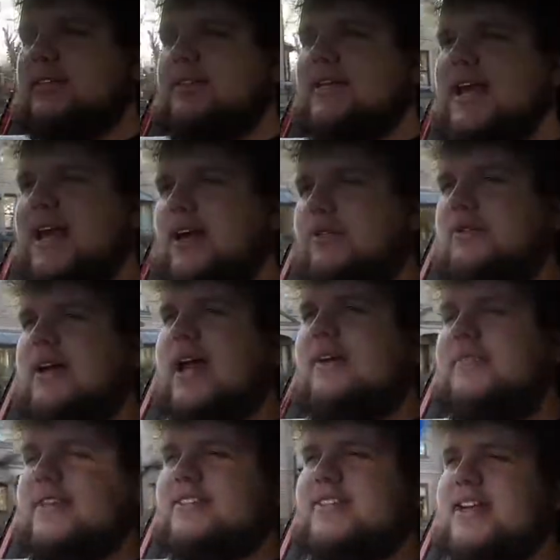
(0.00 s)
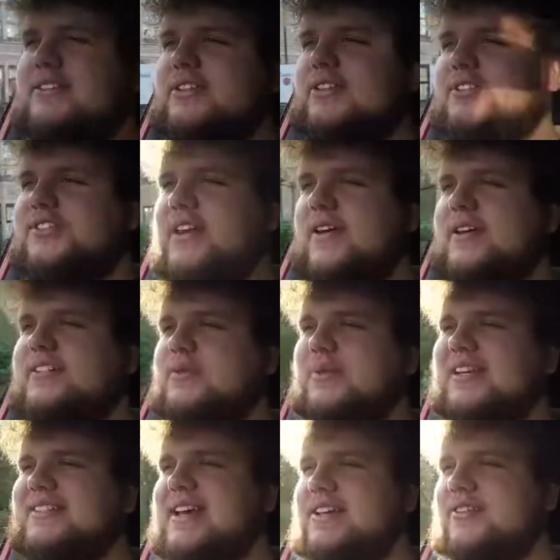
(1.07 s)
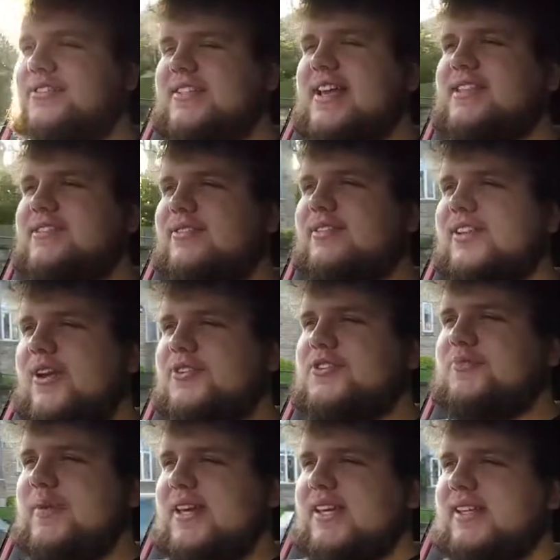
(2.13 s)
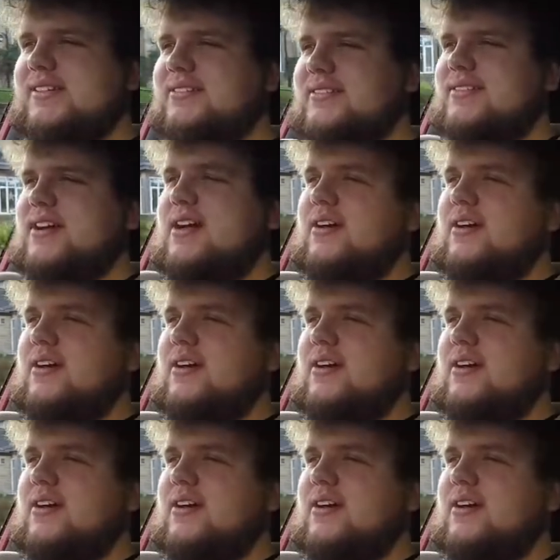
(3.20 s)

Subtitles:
Now, having said that the steering's a bit dead on centre at low speeds,